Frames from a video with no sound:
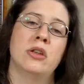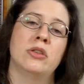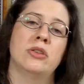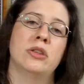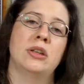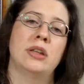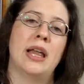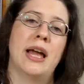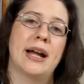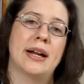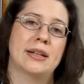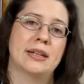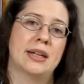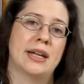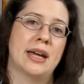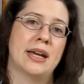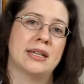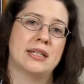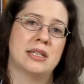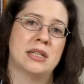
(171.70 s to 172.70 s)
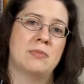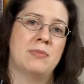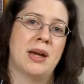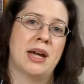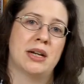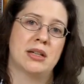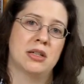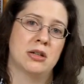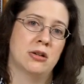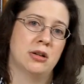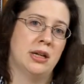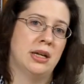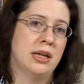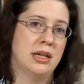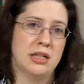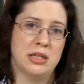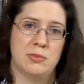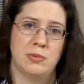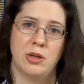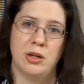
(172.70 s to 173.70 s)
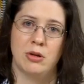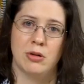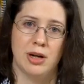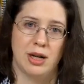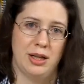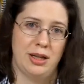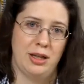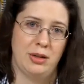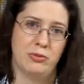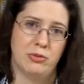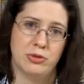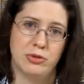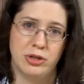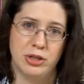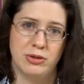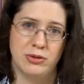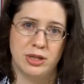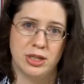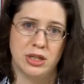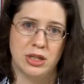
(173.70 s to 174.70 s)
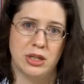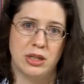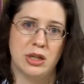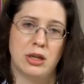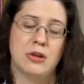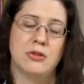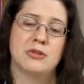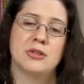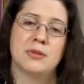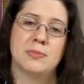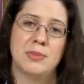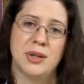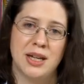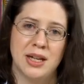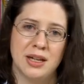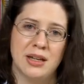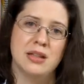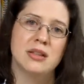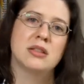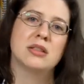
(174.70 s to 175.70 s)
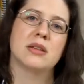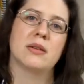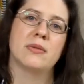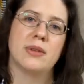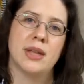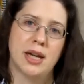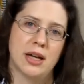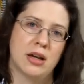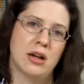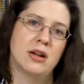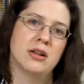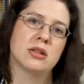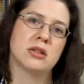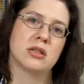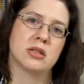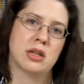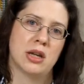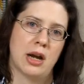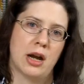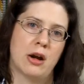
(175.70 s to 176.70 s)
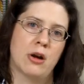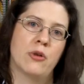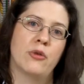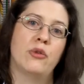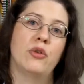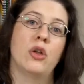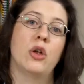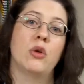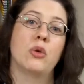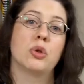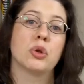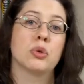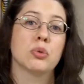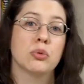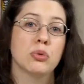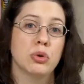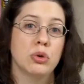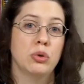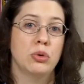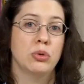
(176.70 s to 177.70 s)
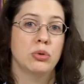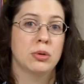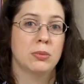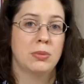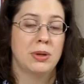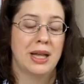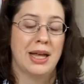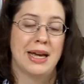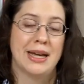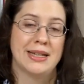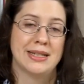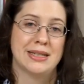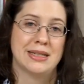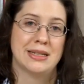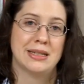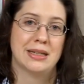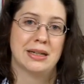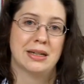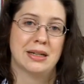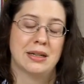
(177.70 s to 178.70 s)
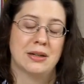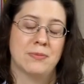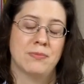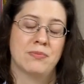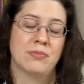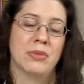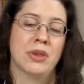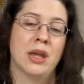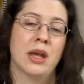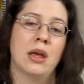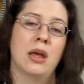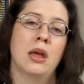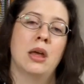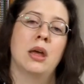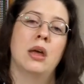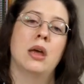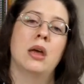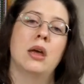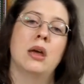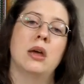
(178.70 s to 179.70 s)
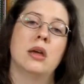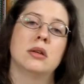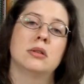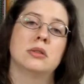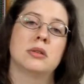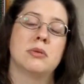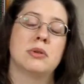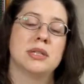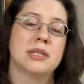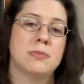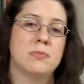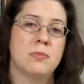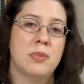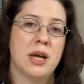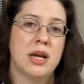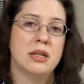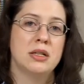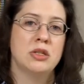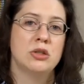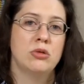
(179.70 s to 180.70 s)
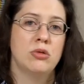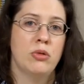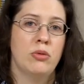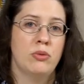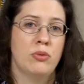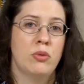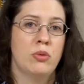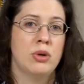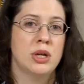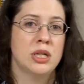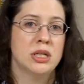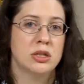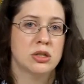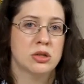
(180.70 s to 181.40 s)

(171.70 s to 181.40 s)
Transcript: the lactic acid bacteria has been greatly reduced in those because of that constant airflow through the plastic. So it's best to avoid